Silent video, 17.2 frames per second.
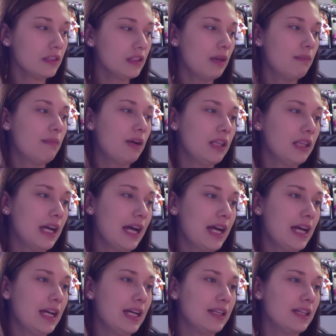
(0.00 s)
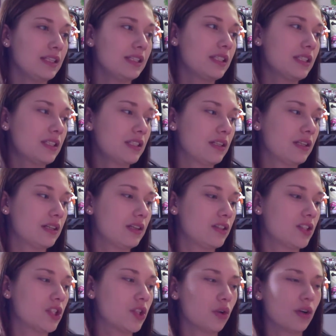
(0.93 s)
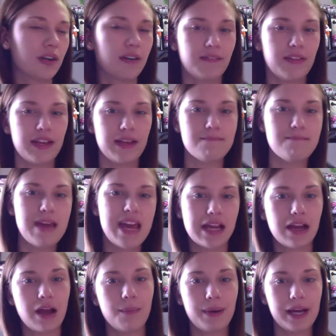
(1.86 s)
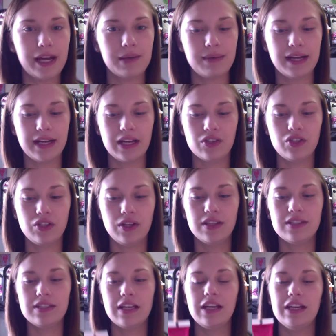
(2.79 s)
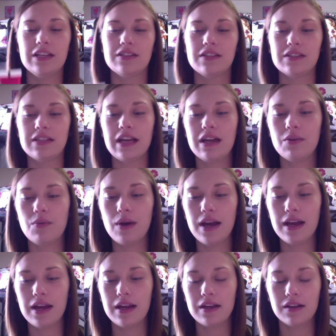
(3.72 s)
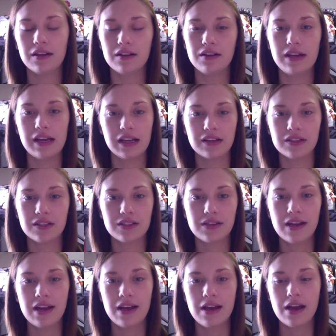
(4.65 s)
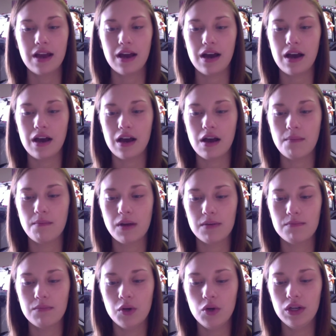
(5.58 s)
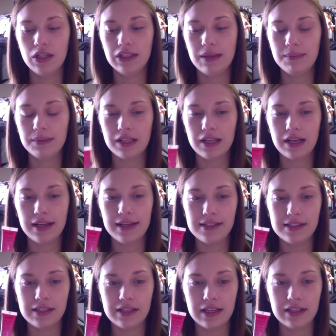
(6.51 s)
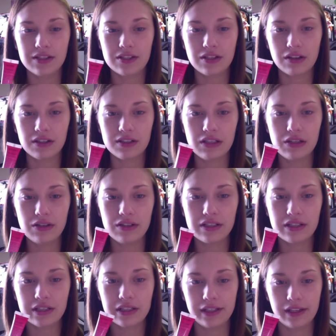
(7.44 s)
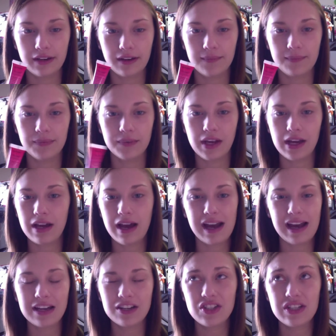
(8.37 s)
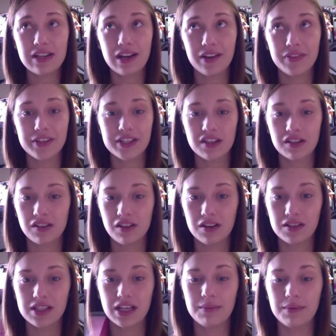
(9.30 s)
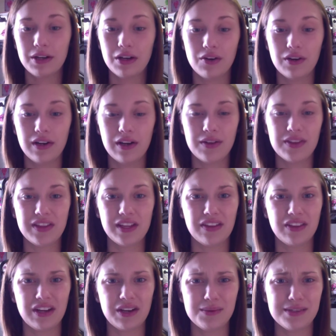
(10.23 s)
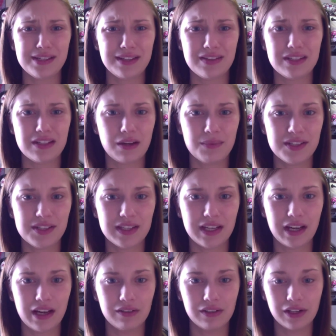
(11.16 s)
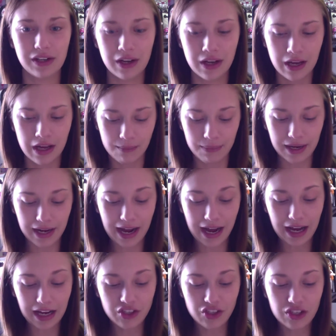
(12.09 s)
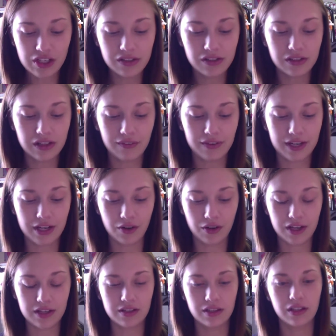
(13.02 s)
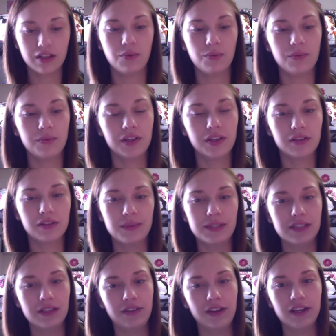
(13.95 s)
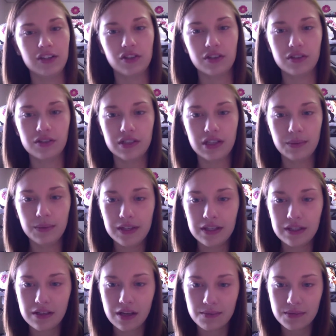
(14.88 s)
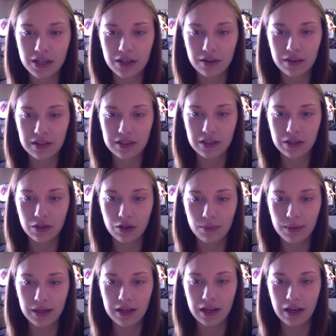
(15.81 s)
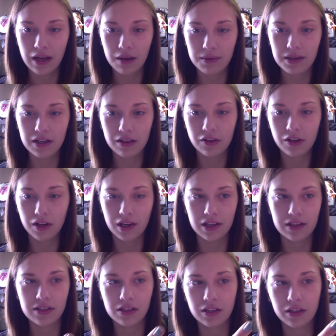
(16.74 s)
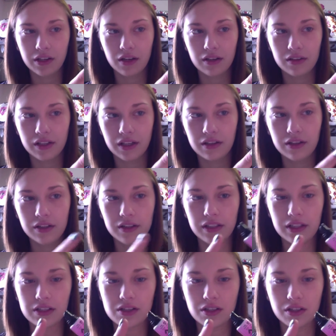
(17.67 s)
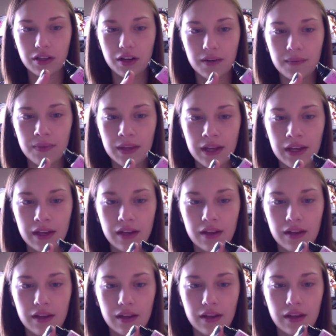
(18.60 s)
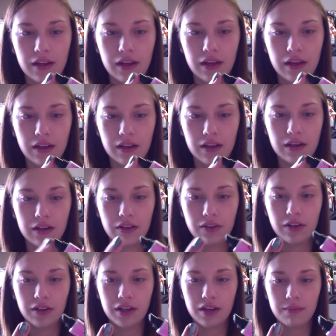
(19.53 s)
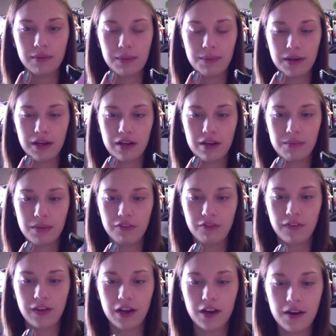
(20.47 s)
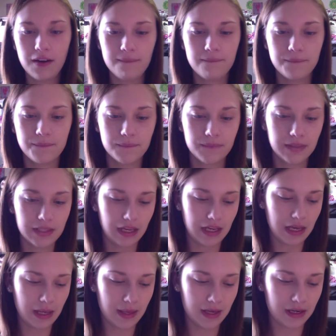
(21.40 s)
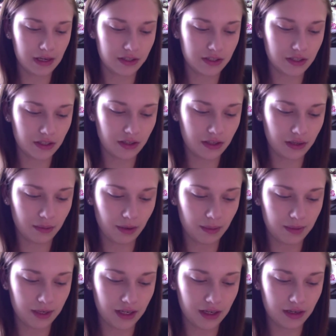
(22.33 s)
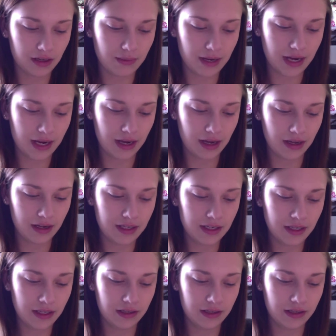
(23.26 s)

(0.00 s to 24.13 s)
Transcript: My last sort of like makeup item, I guess you could say, is this NYX Mood Lip Gloss. It starts out as clear. Okay, I actually got this a long time ago, and I like thought it was like the dumbest thing ever, but I actually love it now. Okay, so like, here, let me see if I can show you. See when this comes out of the tube? I mean, look, it's clear. Like, clearly it's clear. Now look, here, I'm going to put it on my finger, and then I'll start like rubbing it into my hand.